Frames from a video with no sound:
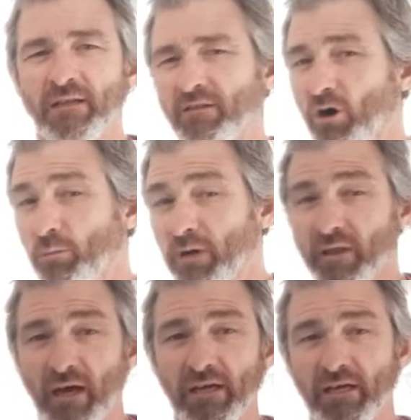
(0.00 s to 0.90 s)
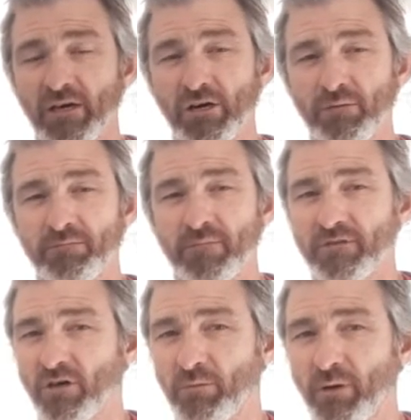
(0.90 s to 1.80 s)
opening that kiln, as
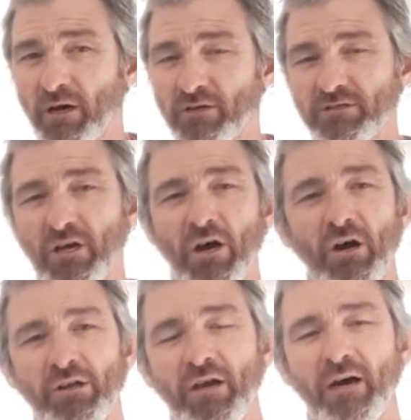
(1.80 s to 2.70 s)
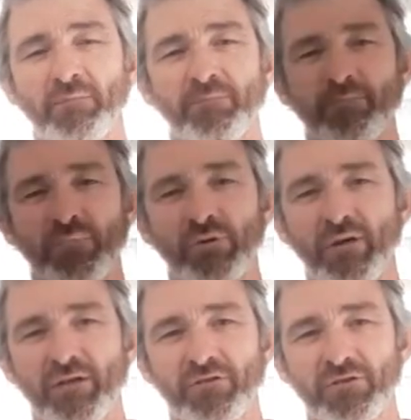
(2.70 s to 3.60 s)
all potters know, and pulling
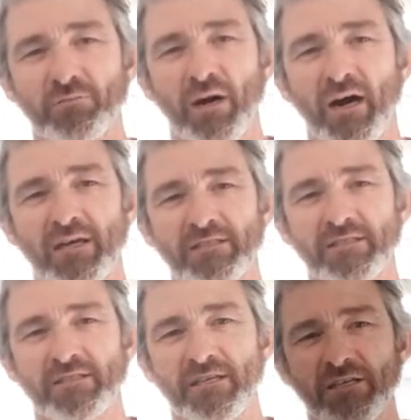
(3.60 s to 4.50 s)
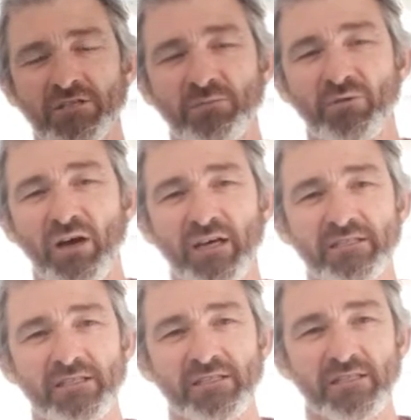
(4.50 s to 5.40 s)
out those pots and seeing the
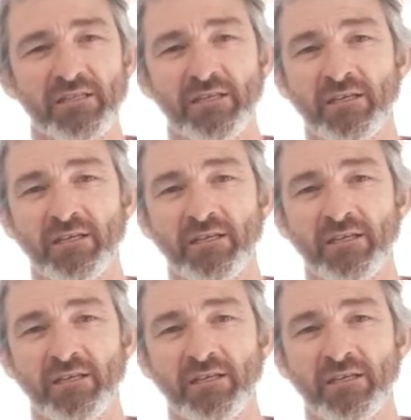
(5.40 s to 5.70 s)
surprises and